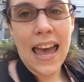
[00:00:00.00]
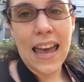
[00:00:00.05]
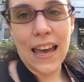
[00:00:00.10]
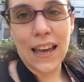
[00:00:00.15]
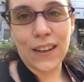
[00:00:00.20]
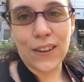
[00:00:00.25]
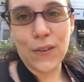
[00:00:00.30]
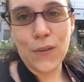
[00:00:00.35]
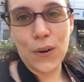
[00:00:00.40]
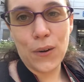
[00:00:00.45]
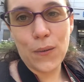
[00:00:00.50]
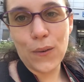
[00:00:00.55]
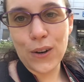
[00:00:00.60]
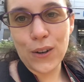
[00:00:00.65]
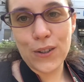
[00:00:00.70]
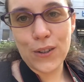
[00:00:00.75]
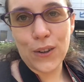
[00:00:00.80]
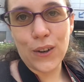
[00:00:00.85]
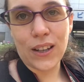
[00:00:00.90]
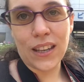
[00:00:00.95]
and we were
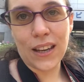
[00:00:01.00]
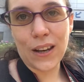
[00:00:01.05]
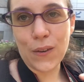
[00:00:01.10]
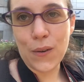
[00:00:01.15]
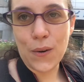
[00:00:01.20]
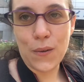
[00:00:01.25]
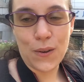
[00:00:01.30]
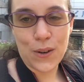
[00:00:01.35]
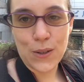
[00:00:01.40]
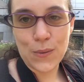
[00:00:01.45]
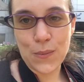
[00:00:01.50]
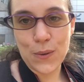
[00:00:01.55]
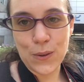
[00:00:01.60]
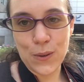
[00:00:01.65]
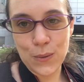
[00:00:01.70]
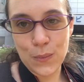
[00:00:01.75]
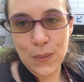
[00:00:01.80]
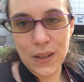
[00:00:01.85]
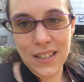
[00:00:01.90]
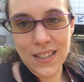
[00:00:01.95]
talking, and we were
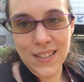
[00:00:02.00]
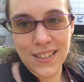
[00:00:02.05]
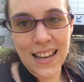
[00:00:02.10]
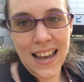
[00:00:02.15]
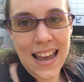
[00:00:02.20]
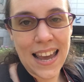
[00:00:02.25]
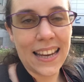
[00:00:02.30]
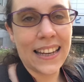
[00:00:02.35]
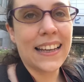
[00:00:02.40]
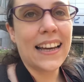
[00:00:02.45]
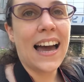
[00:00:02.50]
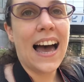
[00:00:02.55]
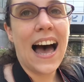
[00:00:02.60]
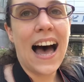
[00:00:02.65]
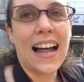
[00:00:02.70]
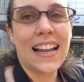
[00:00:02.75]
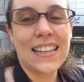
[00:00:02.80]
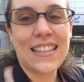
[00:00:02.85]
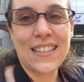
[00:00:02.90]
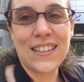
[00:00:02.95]
supposed to meet today,
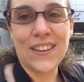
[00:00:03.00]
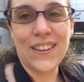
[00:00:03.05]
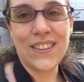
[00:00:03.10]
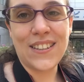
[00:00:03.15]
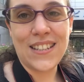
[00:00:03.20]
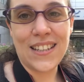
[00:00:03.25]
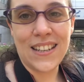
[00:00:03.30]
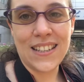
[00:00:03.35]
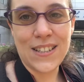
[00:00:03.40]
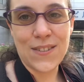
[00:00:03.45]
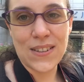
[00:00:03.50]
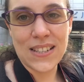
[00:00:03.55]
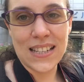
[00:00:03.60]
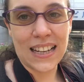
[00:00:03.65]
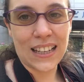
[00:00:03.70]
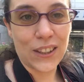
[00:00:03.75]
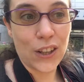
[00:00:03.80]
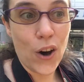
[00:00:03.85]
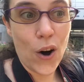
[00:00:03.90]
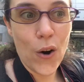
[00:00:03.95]
and so she was
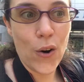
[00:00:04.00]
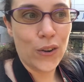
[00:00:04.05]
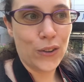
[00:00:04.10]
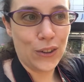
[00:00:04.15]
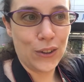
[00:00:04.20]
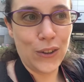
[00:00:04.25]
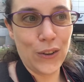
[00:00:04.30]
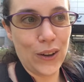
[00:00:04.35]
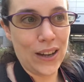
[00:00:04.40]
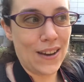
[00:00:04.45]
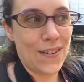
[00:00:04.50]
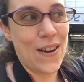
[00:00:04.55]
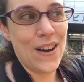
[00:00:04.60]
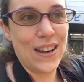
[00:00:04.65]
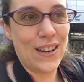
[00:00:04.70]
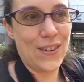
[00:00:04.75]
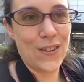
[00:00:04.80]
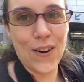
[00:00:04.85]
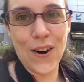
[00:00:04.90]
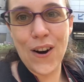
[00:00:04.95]
like, no, you give
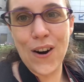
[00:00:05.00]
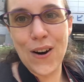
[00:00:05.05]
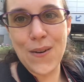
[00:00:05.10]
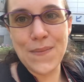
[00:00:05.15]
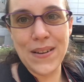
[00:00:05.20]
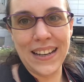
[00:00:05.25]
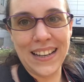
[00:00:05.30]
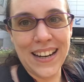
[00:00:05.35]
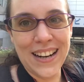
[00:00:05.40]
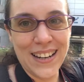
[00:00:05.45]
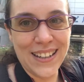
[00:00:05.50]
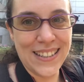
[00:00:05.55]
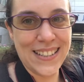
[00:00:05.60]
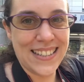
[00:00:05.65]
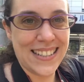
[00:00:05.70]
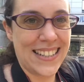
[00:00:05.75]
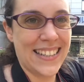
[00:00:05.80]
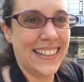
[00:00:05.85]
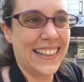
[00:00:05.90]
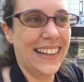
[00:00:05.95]
it to her
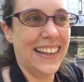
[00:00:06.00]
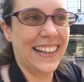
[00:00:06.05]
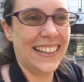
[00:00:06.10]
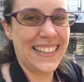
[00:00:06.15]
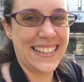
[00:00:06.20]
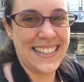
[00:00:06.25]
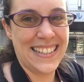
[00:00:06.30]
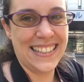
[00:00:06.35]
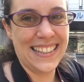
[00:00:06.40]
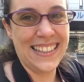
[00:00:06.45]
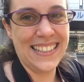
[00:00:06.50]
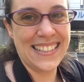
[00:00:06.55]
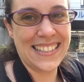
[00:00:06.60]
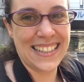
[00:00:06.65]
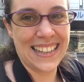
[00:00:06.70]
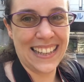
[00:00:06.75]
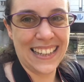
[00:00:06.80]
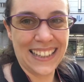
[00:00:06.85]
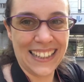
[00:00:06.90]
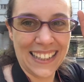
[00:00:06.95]
because she's
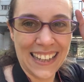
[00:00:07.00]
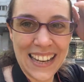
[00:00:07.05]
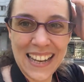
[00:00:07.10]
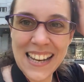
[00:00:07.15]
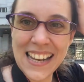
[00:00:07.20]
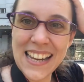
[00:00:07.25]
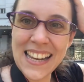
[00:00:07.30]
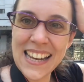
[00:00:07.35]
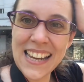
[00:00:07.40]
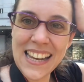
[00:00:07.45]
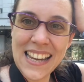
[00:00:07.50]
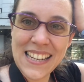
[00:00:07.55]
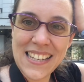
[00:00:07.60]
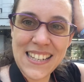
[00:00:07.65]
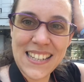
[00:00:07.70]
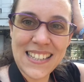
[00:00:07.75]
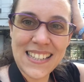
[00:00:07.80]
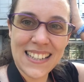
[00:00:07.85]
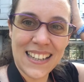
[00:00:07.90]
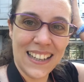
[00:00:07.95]

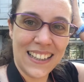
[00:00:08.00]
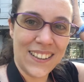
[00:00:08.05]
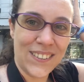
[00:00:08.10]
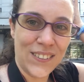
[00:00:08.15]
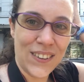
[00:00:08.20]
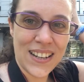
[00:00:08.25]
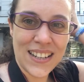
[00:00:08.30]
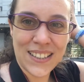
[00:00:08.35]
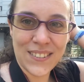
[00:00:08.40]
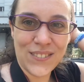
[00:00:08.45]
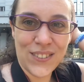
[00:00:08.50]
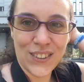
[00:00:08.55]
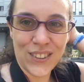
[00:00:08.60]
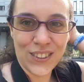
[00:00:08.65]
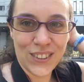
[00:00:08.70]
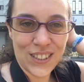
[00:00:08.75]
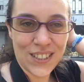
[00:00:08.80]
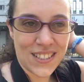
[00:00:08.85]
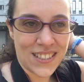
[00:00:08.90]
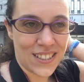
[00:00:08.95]
like waiting for
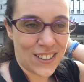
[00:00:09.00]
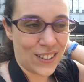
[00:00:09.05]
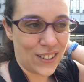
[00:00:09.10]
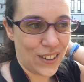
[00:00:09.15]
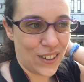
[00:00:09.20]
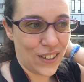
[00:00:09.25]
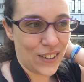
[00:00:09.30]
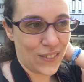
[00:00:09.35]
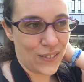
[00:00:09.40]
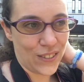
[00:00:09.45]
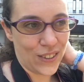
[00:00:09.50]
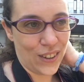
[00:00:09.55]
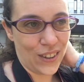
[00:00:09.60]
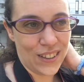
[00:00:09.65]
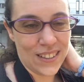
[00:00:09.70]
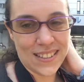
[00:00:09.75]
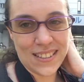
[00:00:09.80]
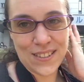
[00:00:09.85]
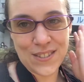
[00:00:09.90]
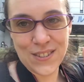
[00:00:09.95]
dolls. She's got a lot of doll
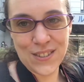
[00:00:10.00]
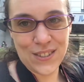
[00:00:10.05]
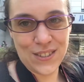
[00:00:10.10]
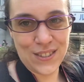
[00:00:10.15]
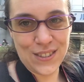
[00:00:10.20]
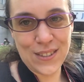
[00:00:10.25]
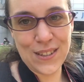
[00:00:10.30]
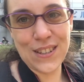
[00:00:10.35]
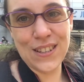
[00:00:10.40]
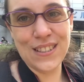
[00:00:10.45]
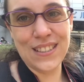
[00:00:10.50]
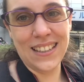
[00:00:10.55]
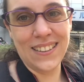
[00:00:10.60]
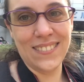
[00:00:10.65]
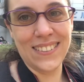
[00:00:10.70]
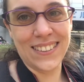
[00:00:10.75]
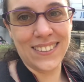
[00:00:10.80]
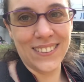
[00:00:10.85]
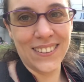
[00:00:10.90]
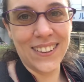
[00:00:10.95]
and stuff, so just give
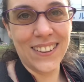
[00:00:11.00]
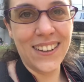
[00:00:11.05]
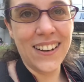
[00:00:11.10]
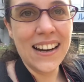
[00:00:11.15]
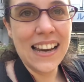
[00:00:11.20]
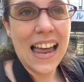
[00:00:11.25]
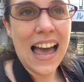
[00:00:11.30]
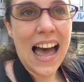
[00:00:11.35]
it to her.